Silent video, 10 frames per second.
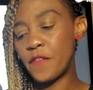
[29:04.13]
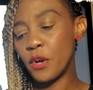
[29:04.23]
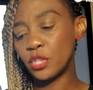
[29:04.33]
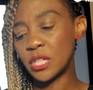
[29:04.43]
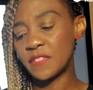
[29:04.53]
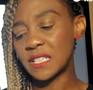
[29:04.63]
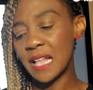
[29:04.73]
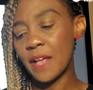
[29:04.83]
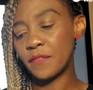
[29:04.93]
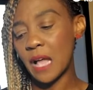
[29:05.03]
fugitive
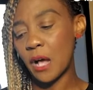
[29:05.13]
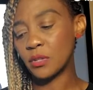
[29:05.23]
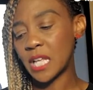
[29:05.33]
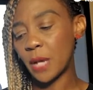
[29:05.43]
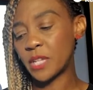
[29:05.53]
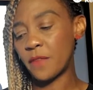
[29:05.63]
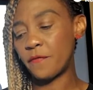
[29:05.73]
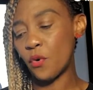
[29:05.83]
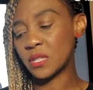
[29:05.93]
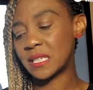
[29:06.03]
slave laws helped
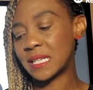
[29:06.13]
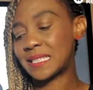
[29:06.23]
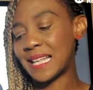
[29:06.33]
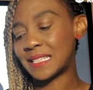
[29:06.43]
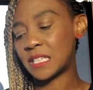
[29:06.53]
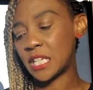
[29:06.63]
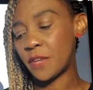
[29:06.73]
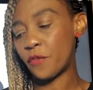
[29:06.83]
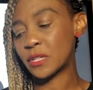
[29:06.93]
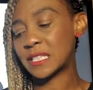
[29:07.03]
enforce the
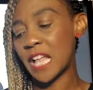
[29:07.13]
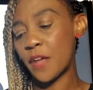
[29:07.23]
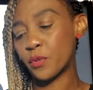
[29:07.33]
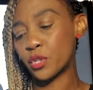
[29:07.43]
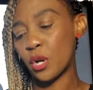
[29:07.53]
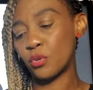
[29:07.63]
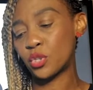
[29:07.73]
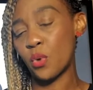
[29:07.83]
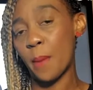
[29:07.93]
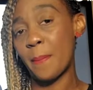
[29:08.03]
necessity for slave patrols
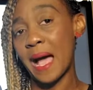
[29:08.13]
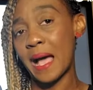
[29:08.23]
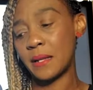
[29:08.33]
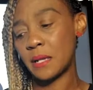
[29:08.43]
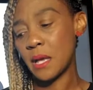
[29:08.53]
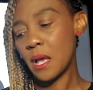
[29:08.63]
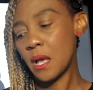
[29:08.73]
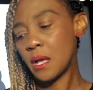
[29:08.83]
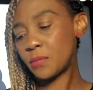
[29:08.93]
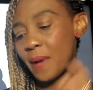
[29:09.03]
to abide
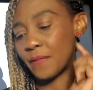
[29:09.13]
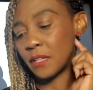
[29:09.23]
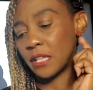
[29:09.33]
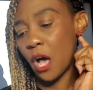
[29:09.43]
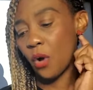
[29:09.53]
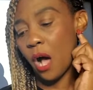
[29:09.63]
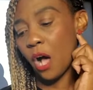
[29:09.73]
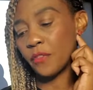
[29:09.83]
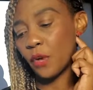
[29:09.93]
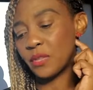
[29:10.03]
by the law.
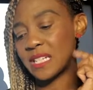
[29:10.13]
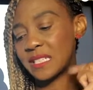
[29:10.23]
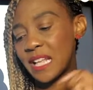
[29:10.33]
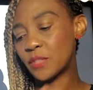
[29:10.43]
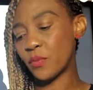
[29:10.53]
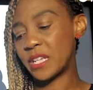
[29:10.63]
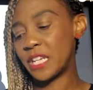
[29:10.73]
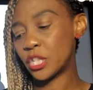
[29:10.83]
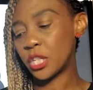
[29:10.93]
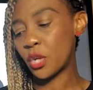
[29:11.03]
Although these laws were
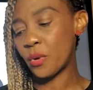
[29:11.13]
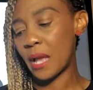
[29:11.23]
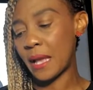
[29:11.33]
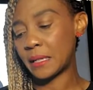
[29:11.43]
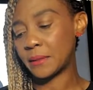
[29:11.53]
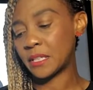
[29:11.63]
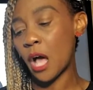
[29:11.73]
initially created